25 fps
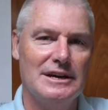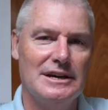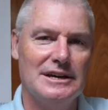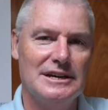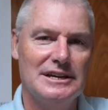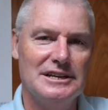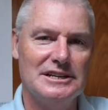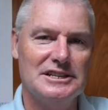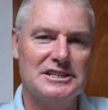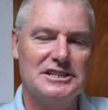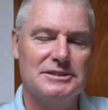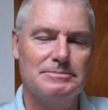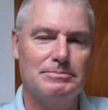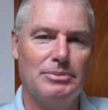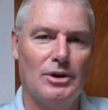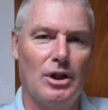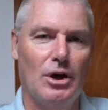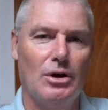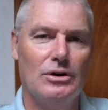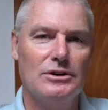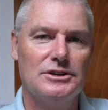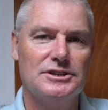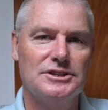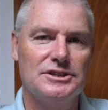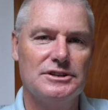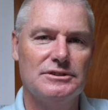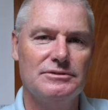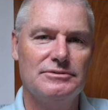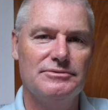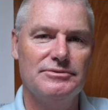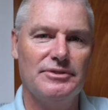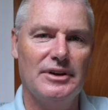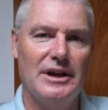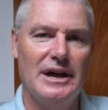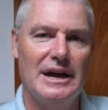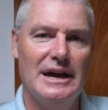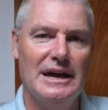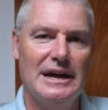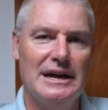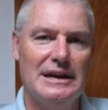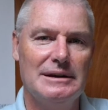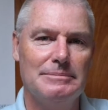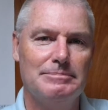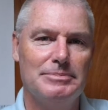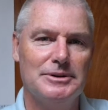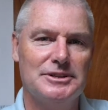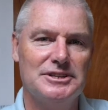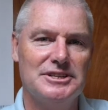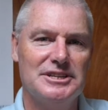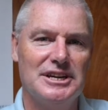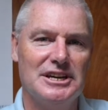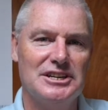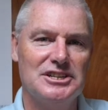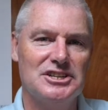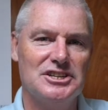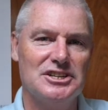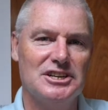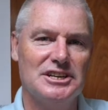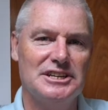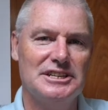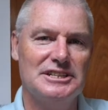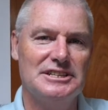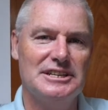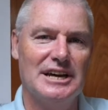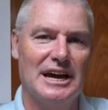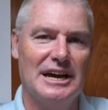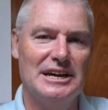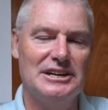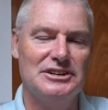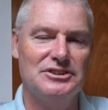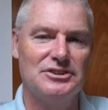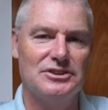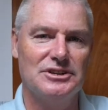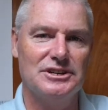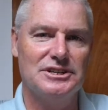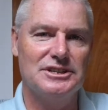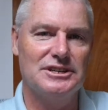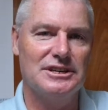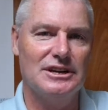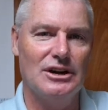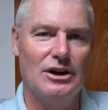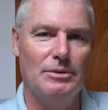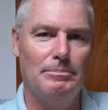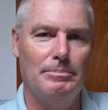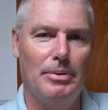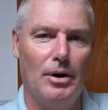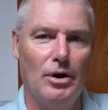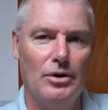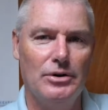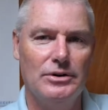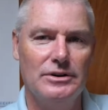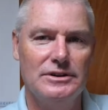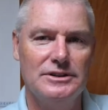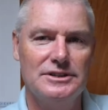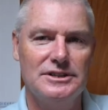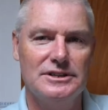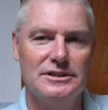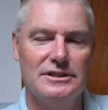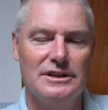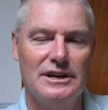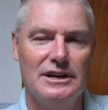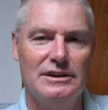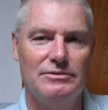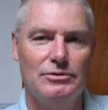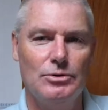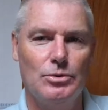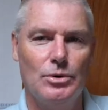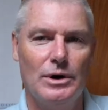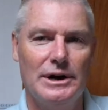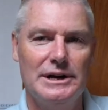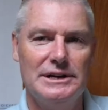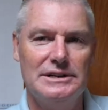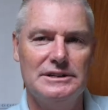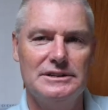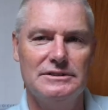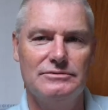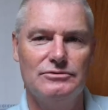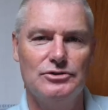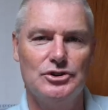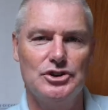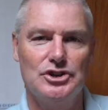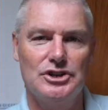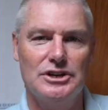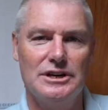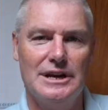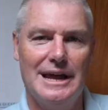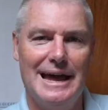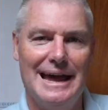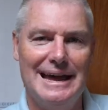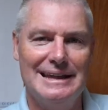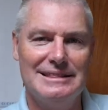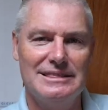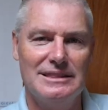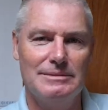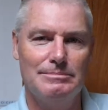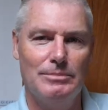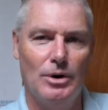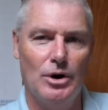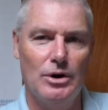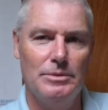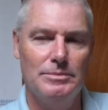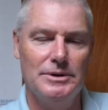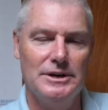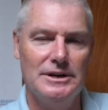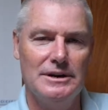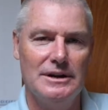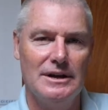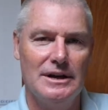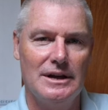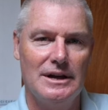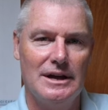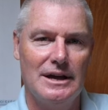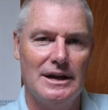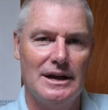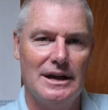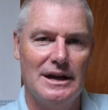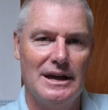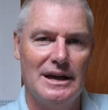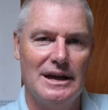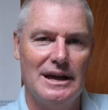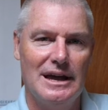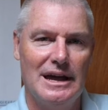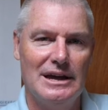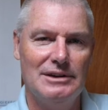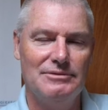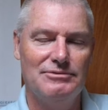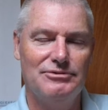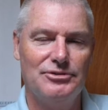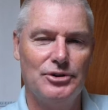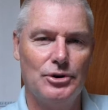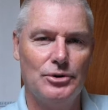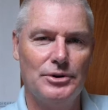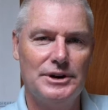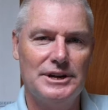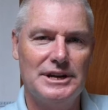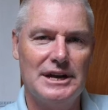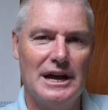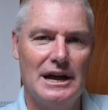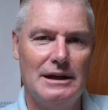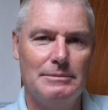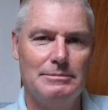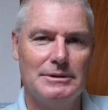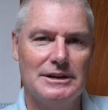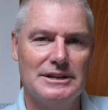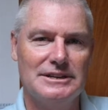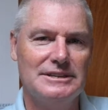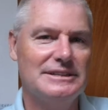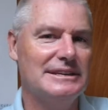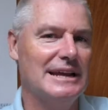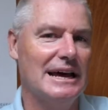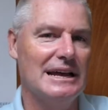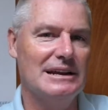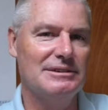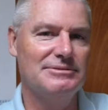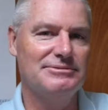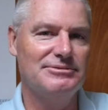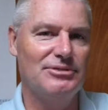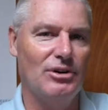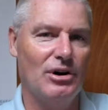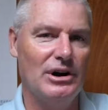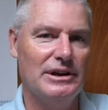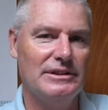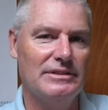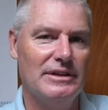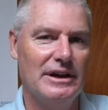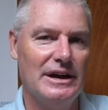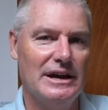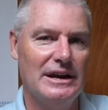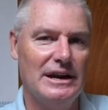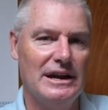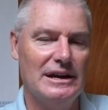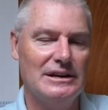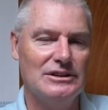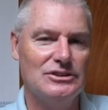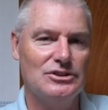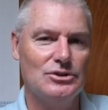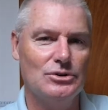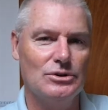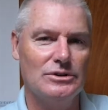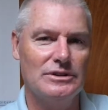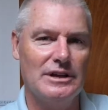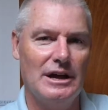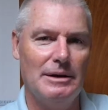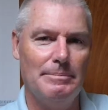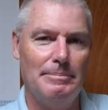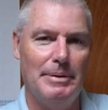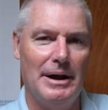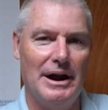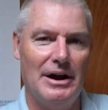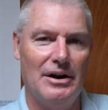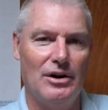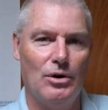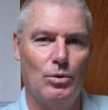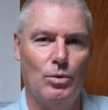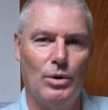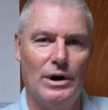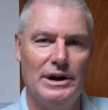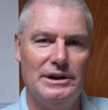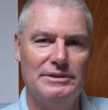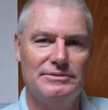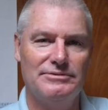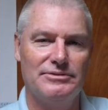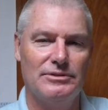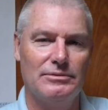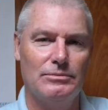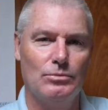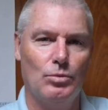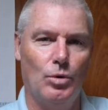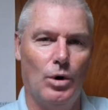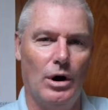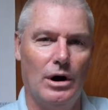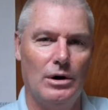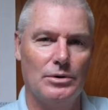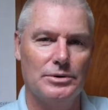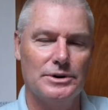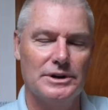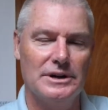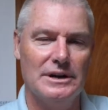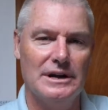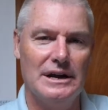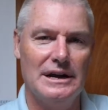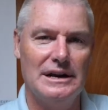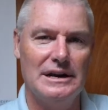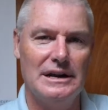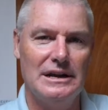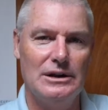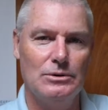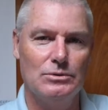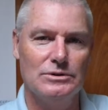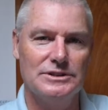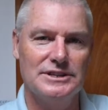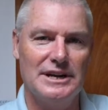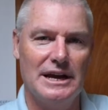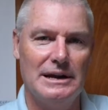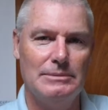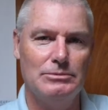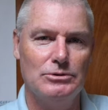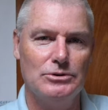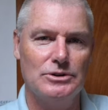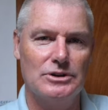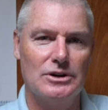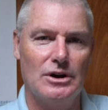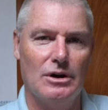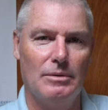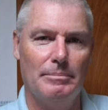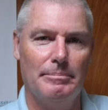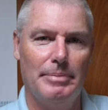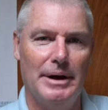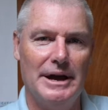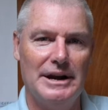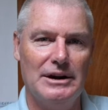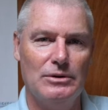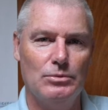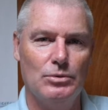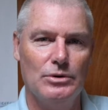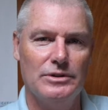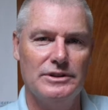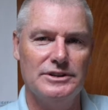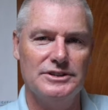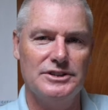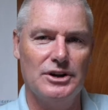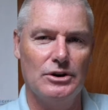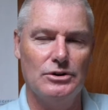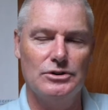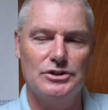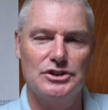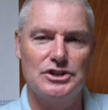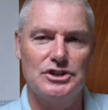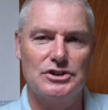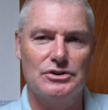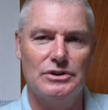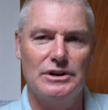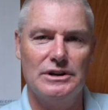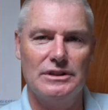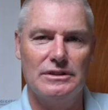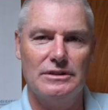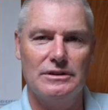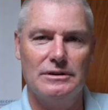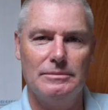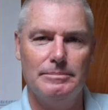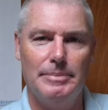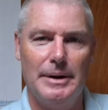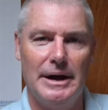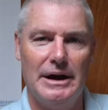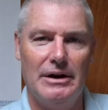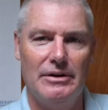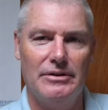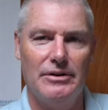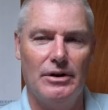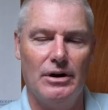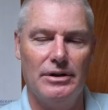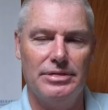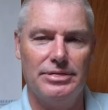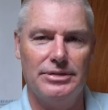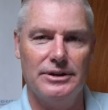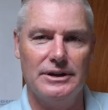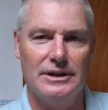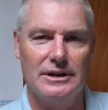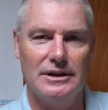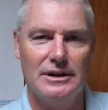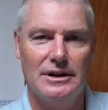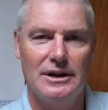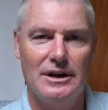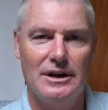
explosive and potentially dangerous opponents in the heavyweight division at the moment. And Fury came in and nullified that and took that power away from Wilder, and he was able to combat it with his own strength and power. And I think